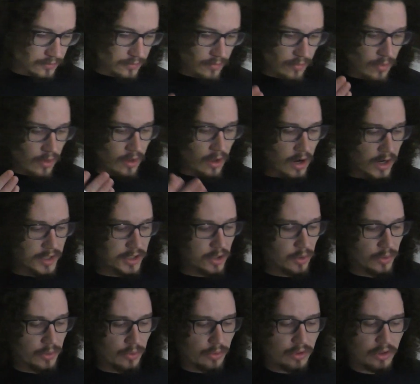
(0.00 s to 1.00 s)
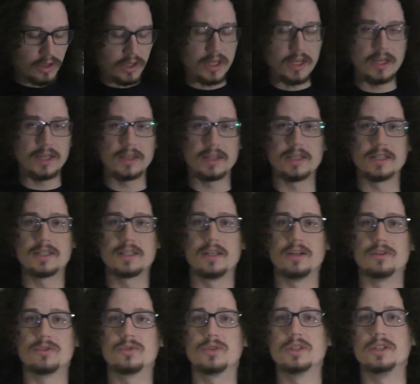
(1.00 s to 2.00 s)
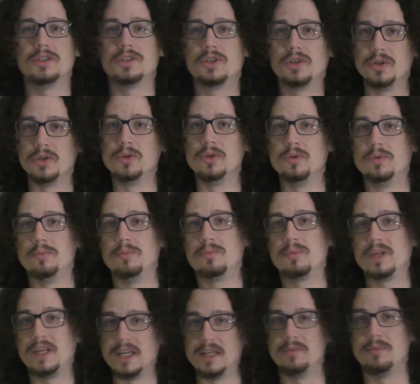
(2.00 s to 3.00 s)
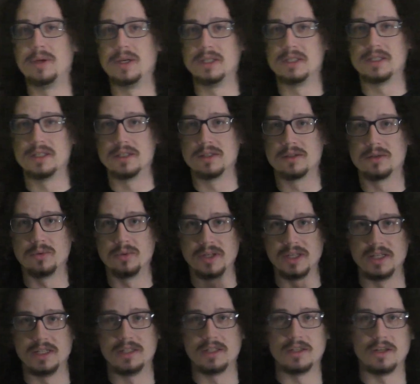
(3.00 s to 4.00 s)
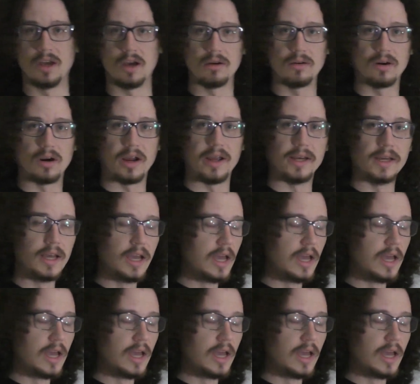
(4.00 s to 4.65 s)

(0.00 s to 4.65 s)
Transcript: All right, but I think that's probably long enough to give people time to pause the video if they